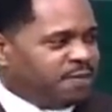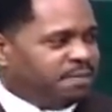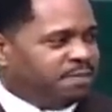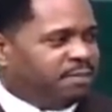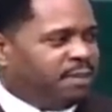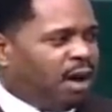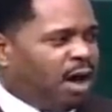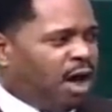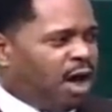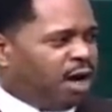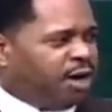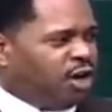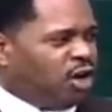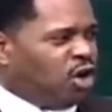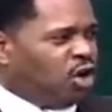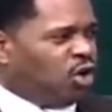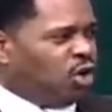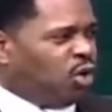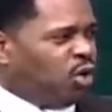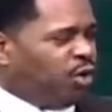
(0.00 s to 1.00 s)

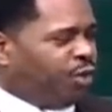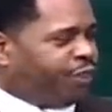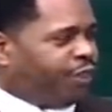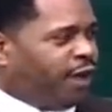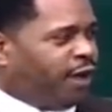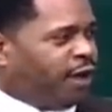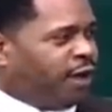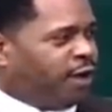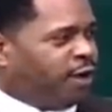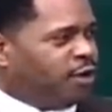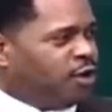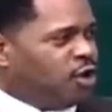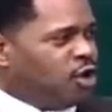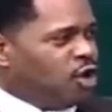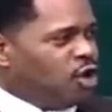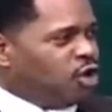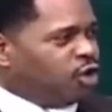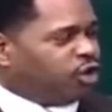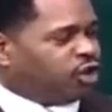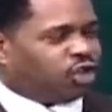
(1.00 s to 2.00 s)
"Martin Luther,
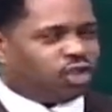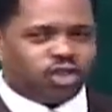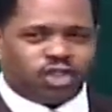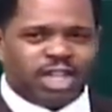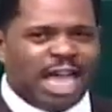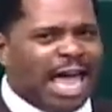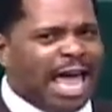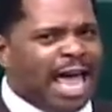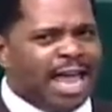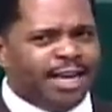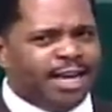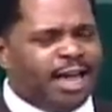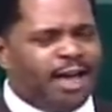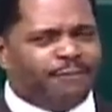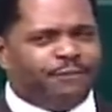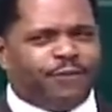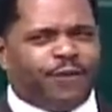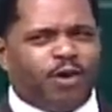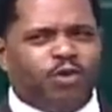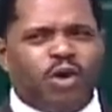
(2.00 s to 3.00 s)
stand
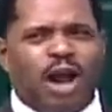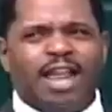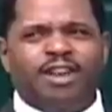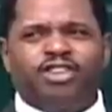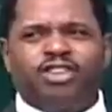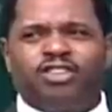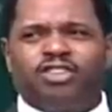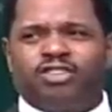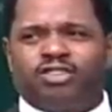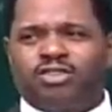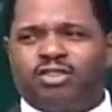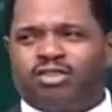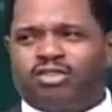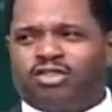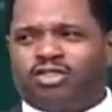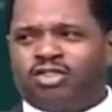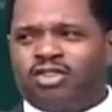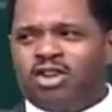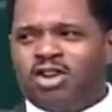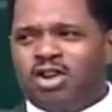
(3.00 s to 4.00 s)
up for
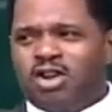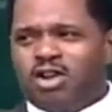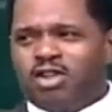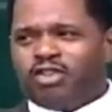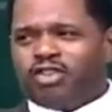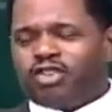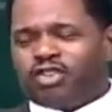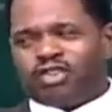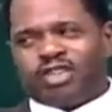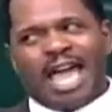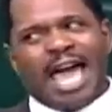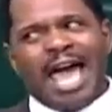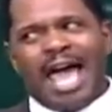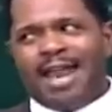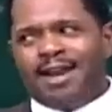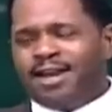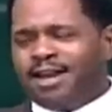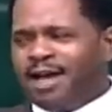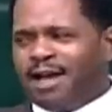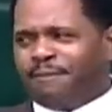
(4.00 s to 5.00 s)
righteousness.
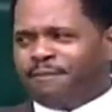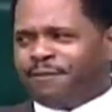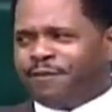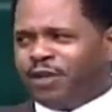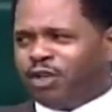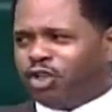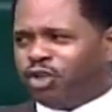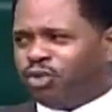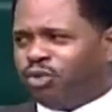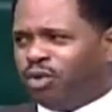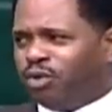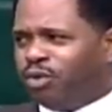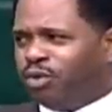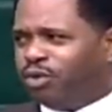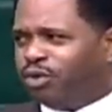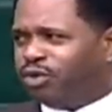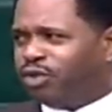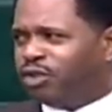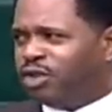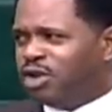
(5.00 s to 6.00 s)
Stand up for
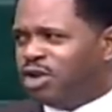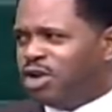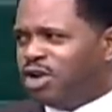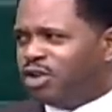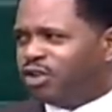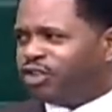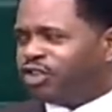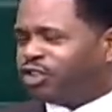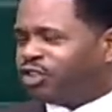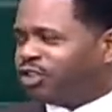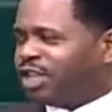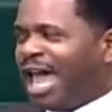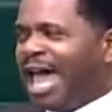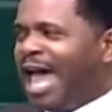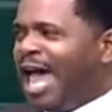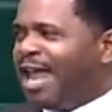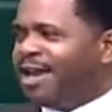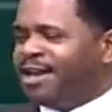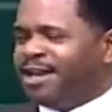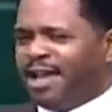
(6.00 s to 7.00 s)
truth.
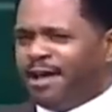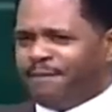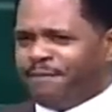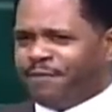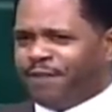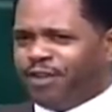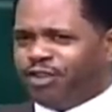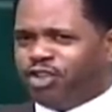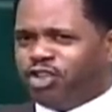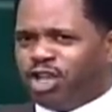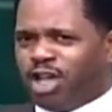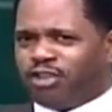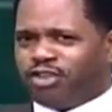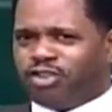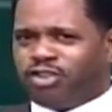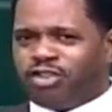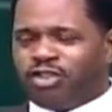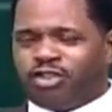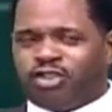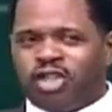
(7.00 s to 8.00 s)
Stand up for
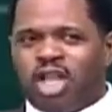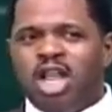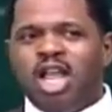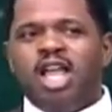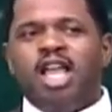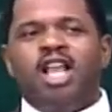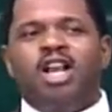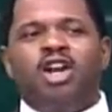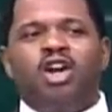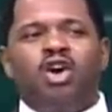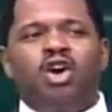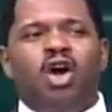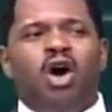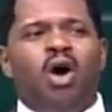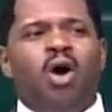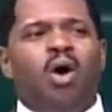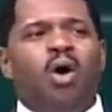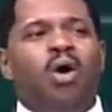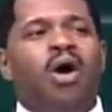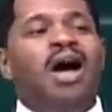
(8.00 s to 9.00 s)
justice, and
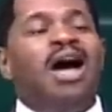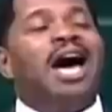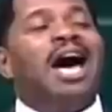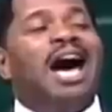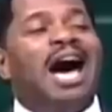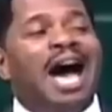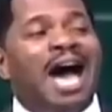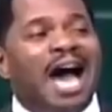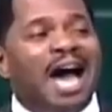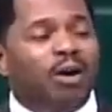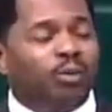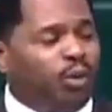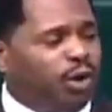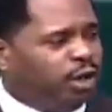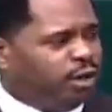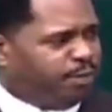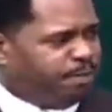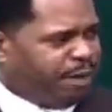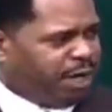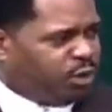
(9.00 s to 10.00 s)
lo, I
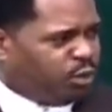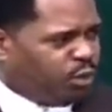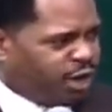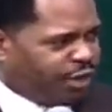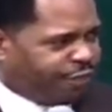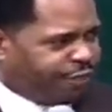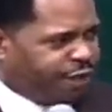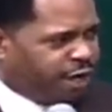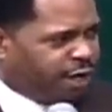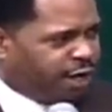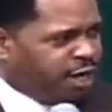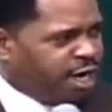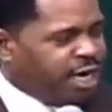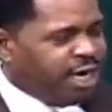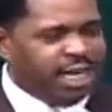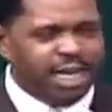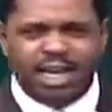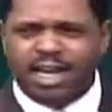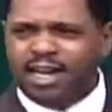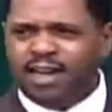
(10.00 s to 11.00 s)
will be with you
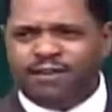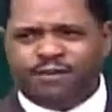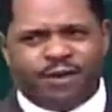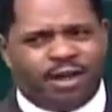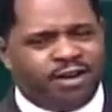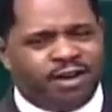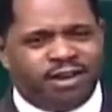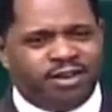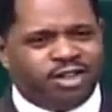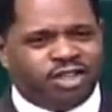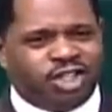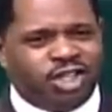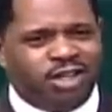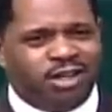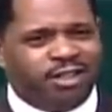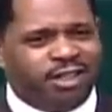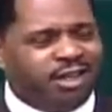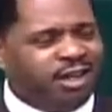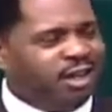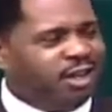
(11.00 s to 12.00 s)
even
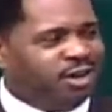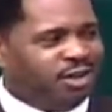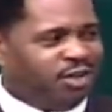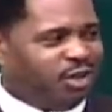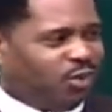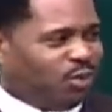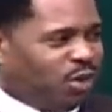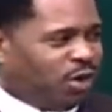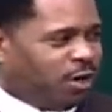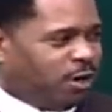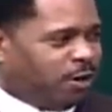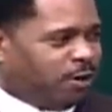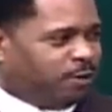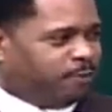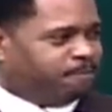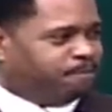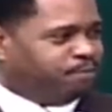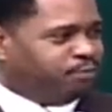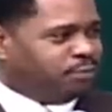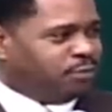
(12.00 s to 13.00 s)
until the end of the
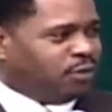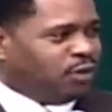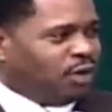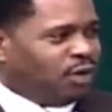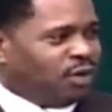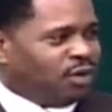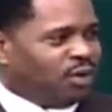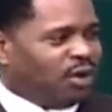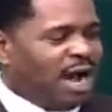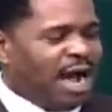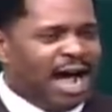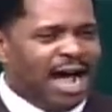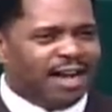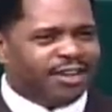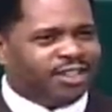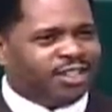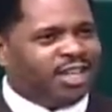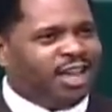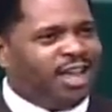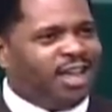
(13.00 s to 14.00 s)
world." Well,
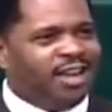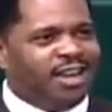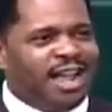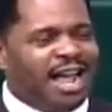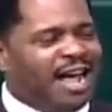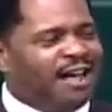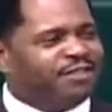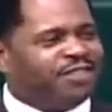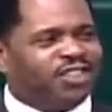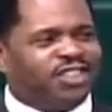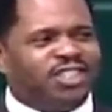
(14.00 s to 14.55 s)
I'll tell you, I've